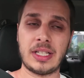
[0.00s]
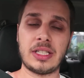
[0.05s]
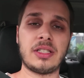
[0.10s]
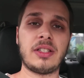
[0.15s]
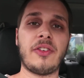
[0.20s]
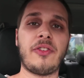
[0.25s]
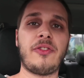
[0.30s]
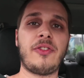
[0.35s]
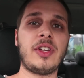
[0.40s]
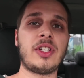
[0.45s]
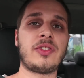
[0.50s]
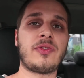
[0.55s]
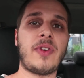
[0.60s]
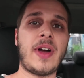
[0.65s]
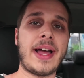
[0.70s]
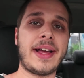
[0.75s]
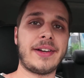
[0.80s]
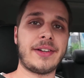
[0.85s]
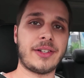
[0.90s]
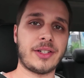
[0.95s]
The
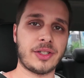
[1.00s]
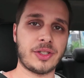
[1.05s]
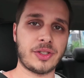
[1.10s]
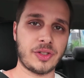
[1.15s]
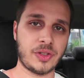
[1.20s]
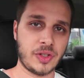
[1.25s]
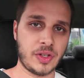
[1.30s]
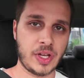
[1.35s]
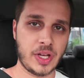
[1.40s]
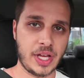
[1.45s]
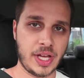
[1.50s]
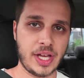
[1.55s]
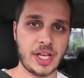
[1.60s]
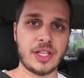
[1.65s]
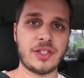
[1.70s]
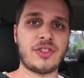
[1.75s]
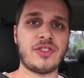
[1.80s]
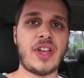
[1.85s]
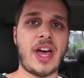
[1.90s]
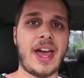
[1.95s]
FishFinders
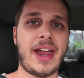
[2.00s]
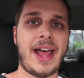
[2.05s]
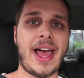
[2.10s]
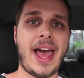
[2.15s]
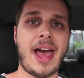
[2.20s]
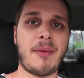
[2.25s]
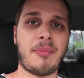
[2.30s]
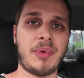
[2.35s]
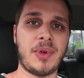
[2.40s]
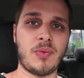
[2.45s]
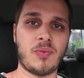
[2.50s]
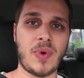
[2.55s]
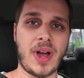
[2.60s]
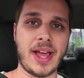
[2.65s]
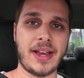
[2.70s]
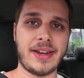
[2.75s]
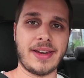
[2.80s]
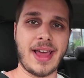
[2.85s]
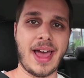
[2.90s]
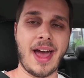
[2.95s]
is not happy
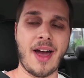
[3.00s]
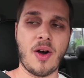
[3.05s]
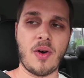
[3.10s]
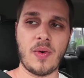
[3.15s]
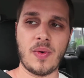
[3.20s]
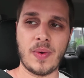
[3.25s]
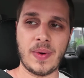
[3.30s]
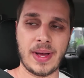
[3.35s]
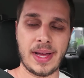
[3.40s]
right now.